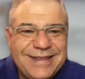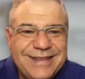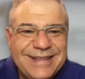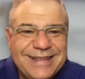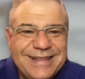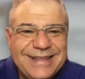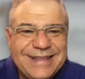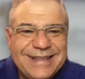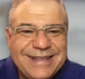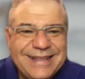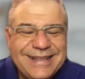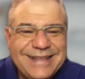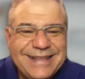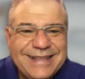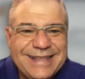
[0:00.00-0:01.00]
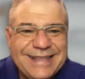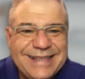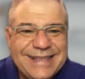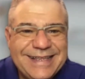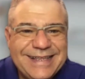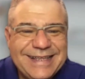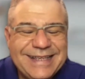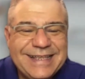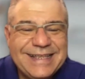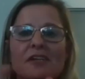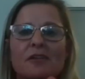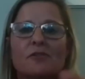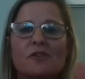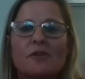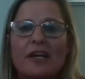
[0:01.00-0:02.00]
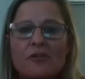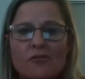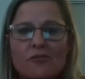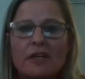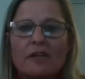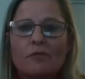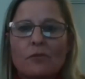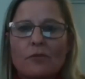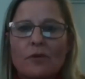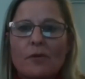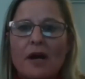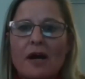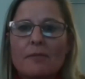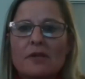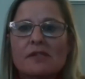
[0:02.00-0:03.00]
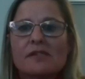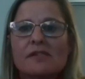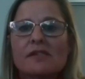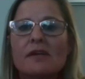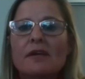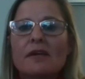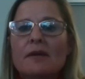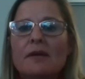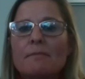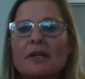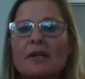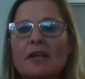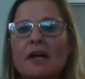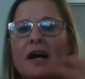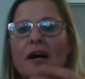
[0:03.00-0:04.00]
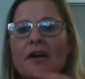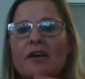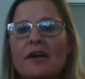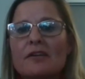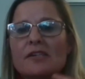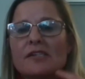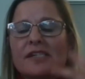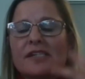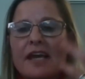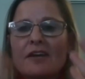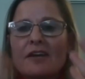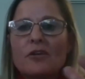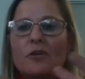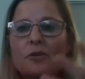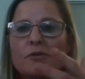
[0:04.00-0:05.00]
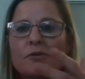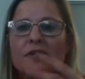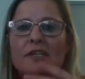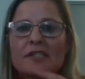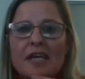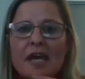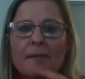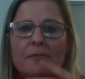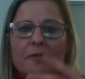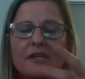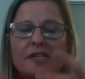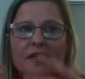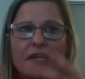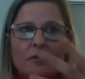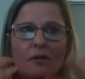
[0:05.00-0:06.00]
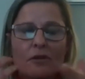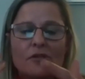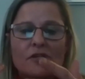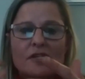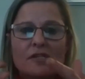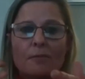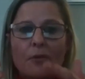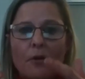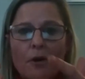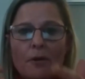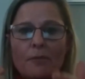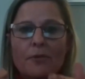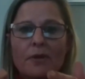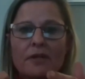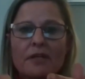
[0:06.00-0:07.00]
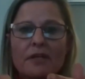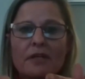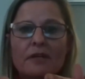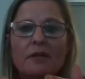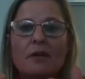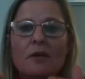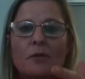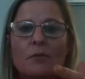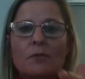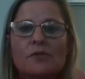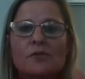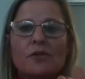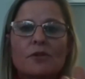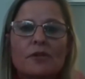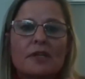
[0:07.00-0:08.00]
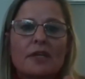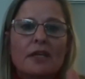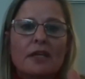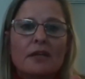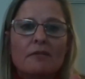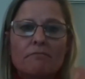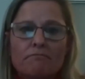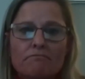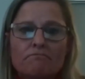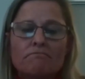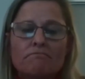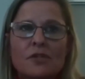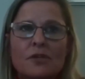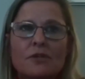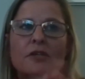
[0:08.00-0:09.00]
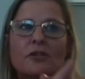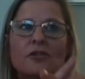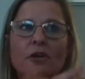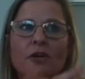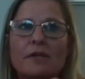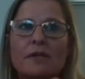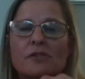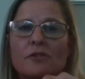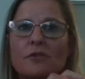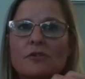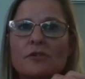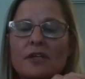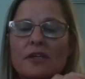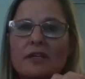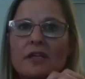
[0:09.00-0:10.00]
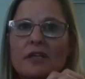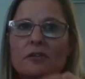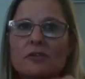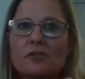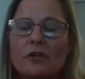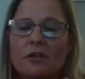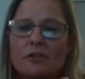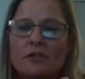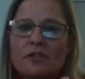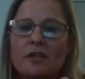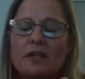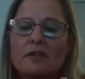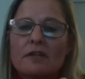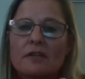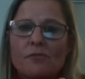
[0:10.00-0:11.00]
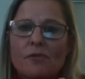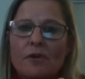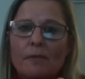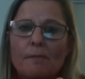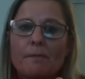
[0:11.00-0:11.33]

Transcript: No, I was going to say, you know, the basic skills are entry-level requirements, but now how to understand and use and adapt these technologies appropriately will certainly show us who's going to lead the charge in this role.